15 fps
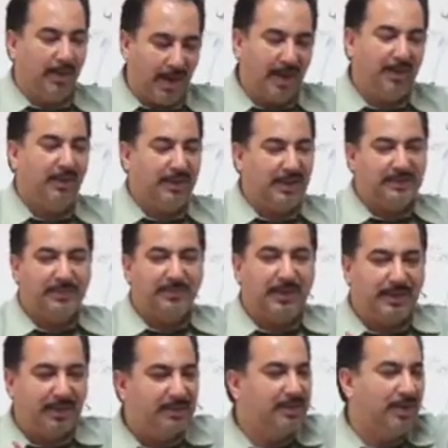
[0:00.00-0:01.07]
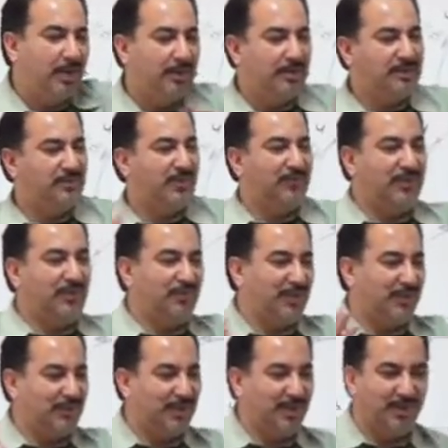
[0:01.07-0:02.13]
Anyway, it doesn't matter. So it's
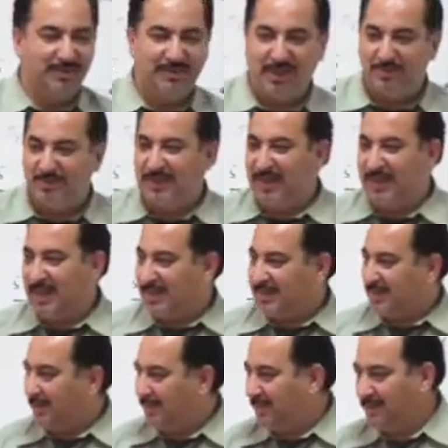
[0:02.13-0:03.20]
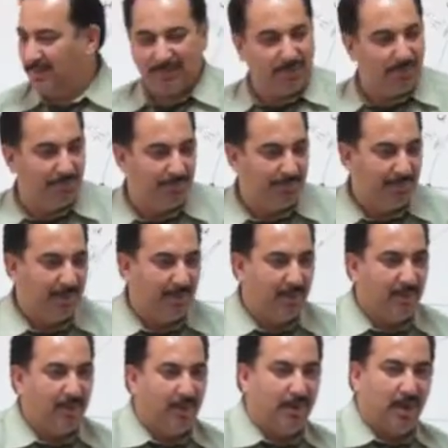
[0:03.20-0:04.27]
50-50. Some say yes, some no.
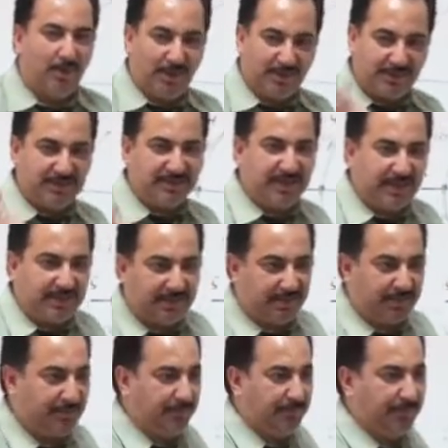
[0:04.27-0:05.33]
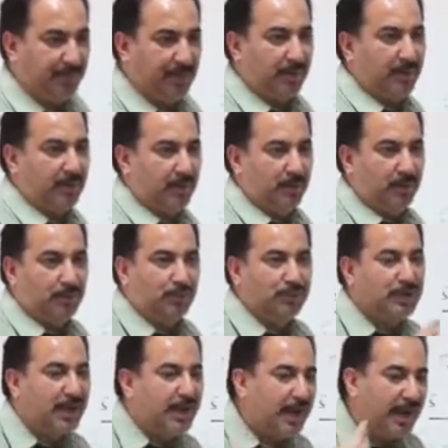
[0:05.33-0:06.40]
Now let's discuss it. To
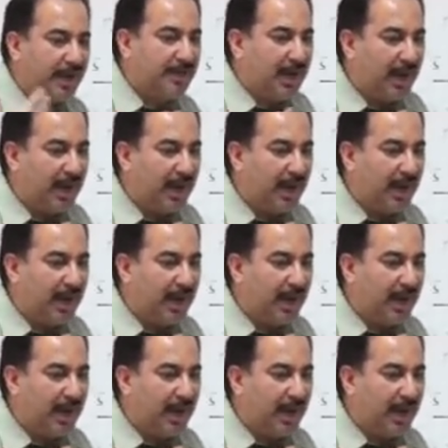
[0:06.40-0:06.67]
generate